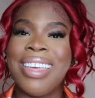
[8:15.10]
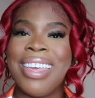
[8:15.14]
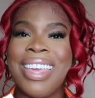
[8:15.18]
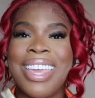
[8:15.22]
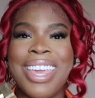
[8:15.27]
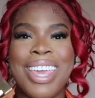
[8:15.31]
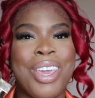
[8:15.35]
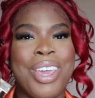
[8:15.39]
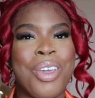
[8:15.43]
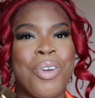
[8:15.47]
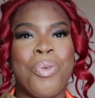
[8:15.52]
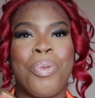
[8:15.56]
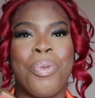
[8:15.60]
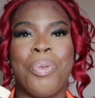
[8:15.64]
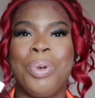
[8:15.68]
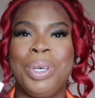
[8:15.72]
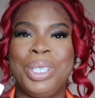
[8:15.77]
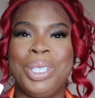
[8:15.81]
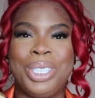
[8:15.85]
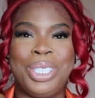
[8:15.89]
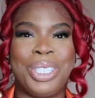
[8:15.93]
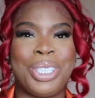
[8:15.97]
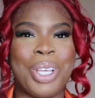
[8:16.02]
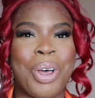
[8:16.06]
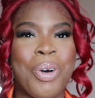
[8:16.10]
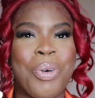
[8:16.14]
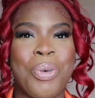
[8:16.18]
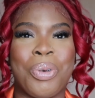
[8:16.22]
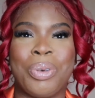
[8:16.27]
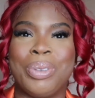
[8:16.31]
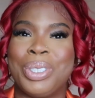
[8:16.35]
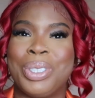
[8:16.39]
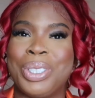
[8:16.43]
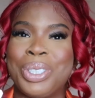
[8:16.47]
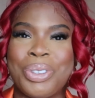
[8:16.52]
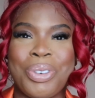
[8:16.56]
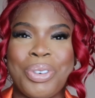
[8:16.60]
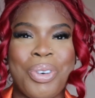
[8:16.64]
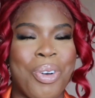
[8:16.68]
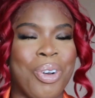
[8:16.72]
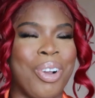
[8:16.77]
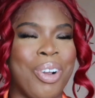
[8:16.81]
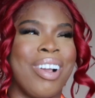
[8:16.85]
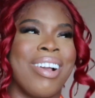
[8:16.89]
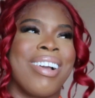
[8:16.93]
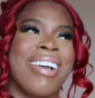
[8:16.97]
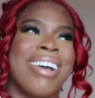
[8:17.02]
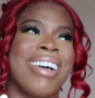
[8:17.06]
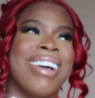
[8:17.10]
It was so strong.